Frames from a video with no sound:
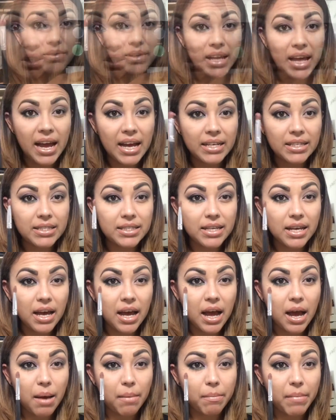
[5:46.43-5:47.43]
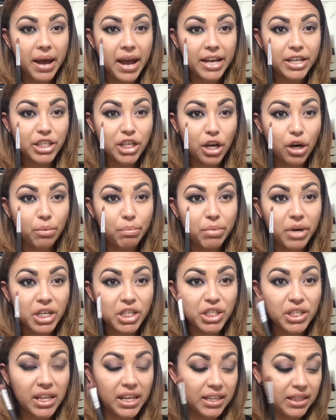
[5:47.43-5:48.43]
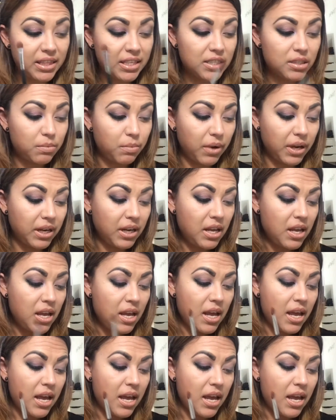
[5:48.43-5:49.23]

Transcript: Flat eyeshadow brush like this one,